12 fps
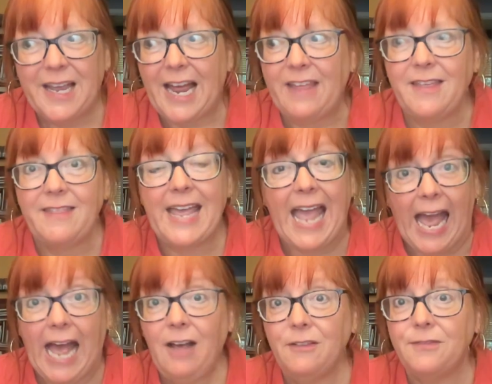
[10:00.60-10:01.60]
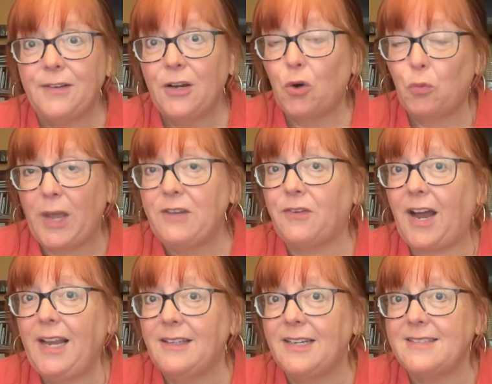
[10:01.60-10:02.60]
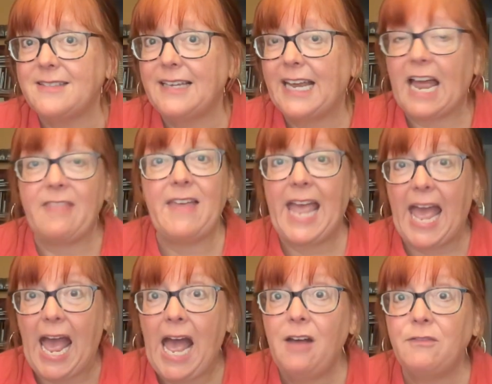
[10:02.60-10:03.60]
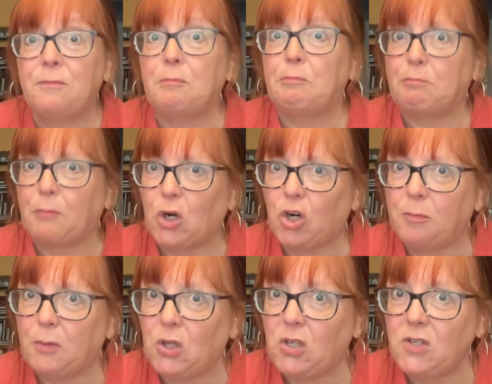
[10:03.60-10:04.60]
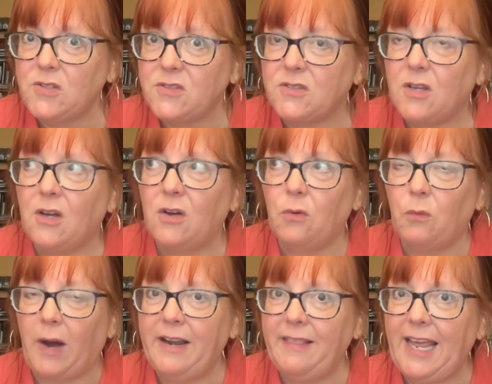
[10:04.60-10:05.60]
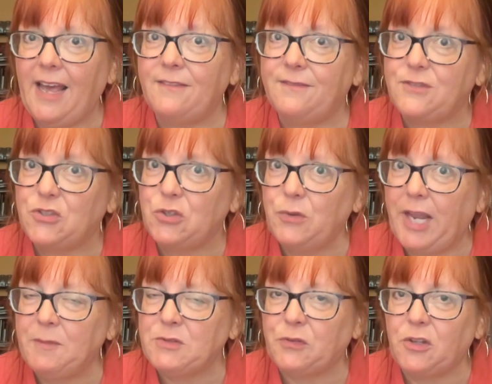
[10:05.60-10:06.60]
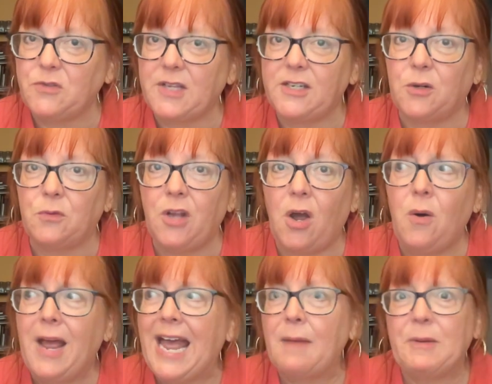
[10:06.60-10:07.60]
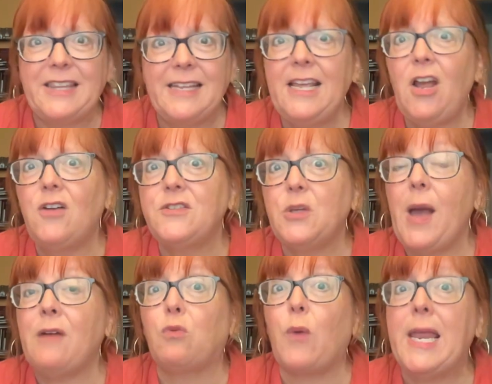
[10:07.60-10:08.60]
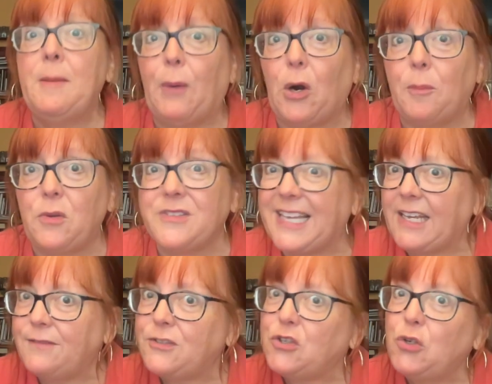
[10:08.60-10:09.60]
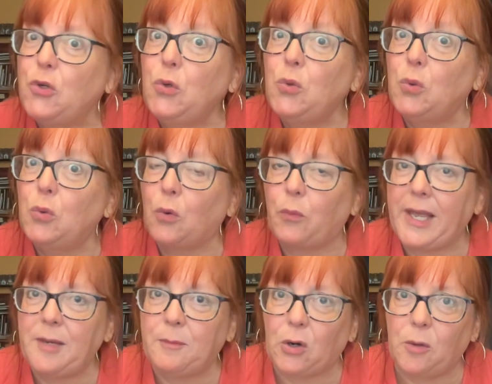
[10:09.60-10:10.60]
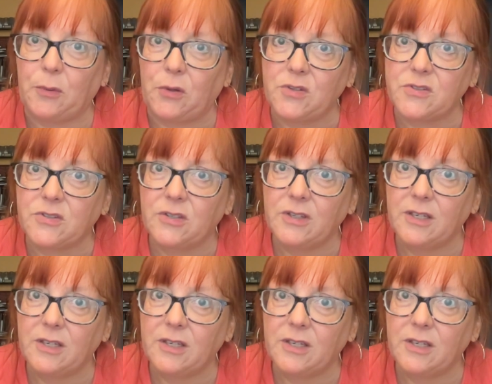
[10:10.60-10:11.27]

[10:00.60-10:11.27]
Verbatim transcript: And then they have red violets and they have purples. Why do they have two names for those? I don't know. But then they also have red purples. They have two red purples.